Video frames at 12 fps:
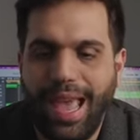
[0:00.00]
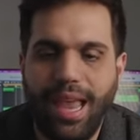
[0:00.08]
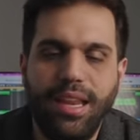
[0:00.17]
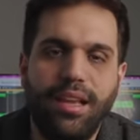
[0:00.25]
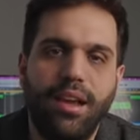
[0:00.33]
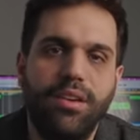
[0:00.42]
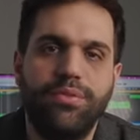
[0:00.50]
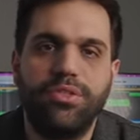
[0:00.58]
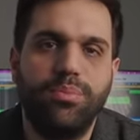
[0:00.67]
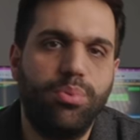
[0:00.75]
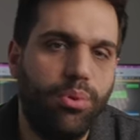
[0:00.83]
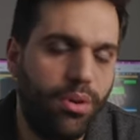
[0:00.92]
Any kind of
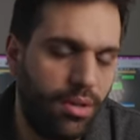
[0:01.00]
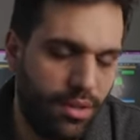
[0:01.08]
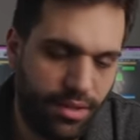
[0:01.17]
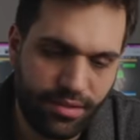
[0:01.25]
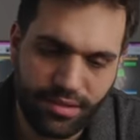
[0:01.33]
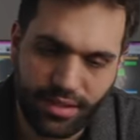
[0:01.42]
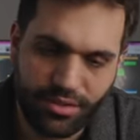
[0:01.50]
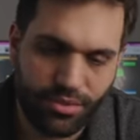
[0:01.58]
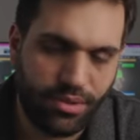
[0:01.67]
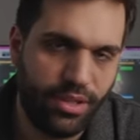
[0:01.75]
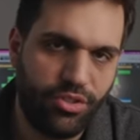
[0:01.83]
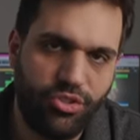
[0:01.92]
support, listening
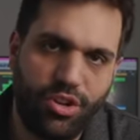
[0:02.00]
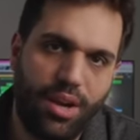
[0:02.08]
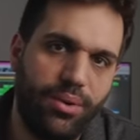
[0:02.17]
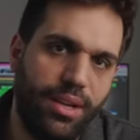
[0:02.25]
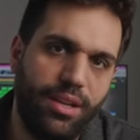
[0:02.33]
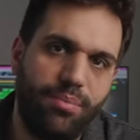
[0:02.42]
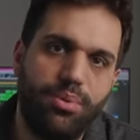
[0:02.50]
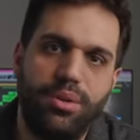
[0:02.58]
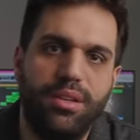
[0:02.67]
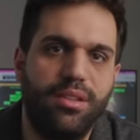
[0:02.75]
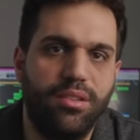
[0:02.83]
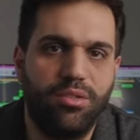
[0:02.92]
to it, sharing it,
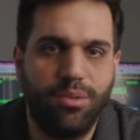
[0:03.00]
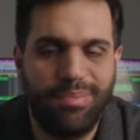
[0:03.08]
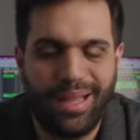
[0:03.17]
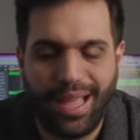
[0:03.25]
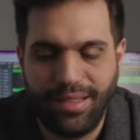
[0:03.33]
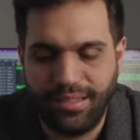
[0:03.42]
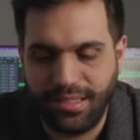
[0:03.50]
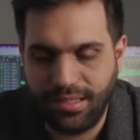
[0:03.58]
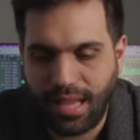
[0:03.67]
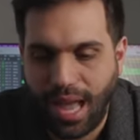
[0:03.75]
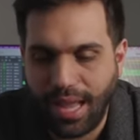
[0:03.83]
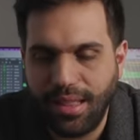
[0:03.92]
putting it in your playlist
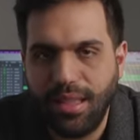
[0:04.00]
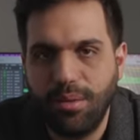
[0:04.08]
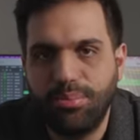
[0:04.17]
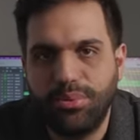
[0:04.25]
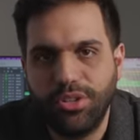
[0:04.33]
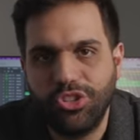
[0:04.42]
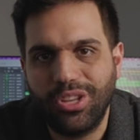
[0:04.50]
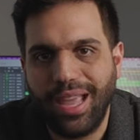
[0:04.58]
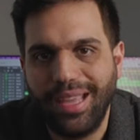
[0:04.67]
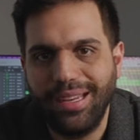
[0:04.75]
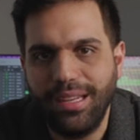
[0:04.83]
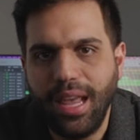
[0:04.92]
is highly
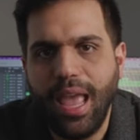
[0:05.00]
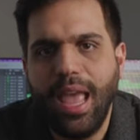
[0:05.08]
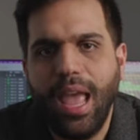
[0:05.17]
appreciated.